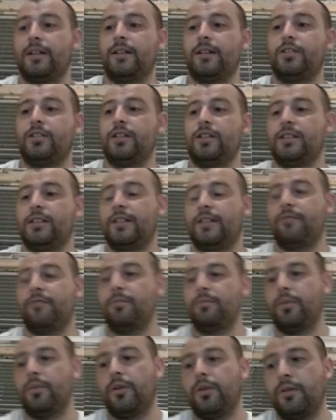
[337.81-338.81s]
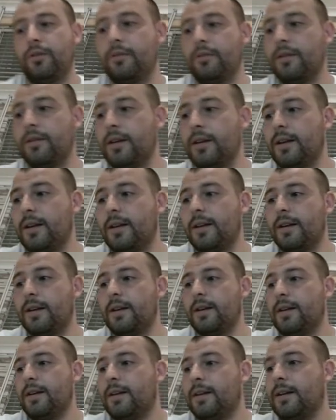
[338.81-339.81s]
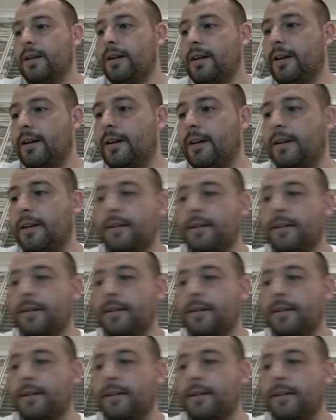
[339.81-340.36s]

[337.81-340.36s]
G7 pawn, and